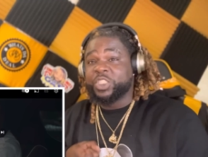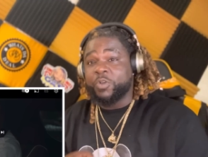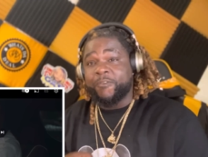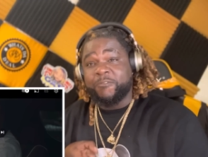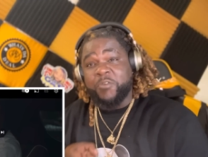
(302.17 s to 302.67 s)
your
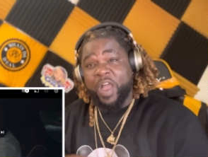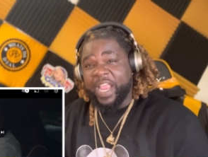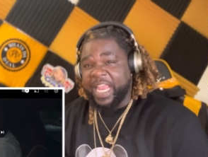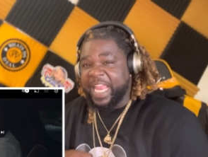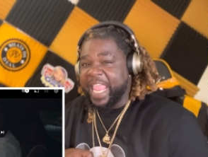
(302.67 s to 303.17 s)

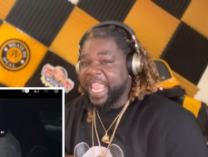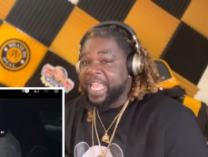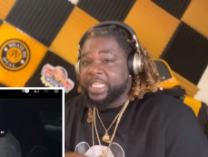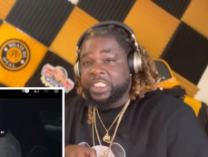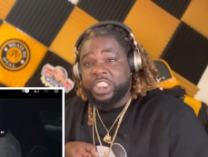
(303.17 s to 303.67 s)
fucking
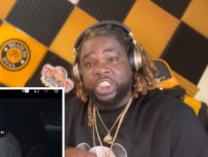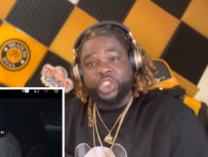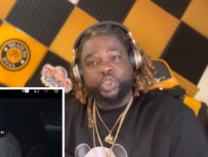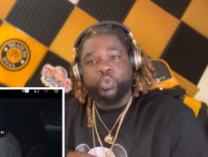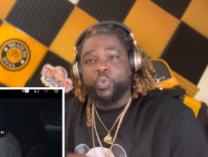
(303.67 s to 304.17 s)
hand is
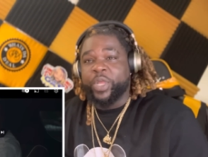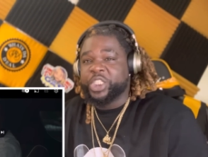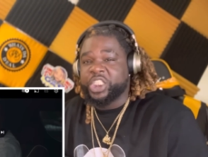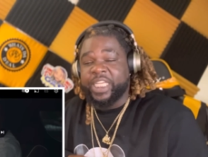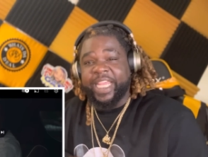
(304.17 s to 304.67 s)
just twitching,